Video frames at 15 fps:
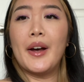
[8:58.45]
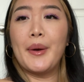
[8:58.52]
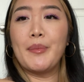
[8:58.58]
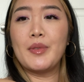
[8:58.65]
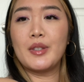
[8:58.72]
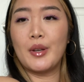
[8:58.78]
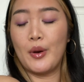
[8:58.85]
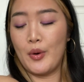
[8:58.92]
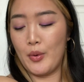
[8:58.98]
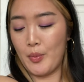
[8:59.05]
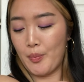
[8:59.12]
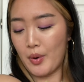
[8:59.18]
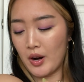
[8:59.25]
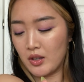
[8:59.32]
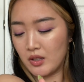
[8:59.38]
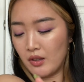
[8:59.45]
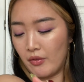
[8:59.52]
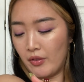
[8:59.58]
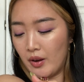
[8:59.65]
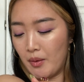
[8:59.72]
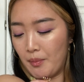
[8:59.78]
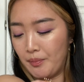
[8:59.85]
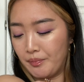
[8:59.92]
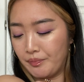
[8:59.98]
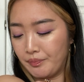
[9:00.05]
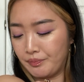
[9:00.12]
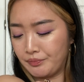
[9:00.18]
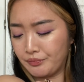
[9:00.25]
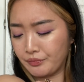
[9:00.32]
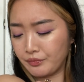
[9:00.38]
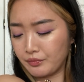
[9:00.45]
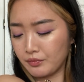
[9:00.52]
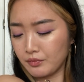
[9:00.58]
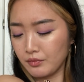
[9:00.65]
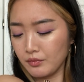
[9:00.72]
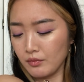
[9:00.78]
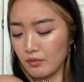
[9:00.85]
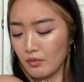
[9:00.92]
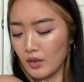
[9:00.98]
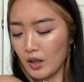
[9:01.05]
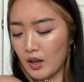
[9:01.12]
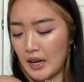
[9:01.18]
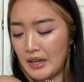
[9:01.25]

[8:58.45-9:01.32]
So parts of them kind